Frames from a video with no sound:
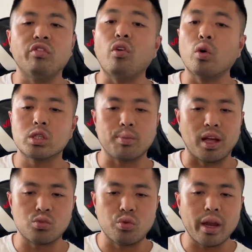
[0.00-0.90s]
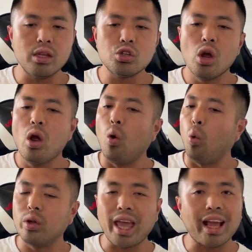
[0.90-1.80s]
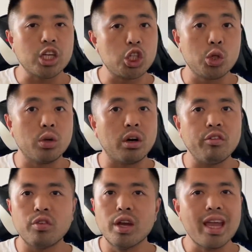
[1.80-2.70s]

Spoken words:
Focus Blast range, or take a shield off.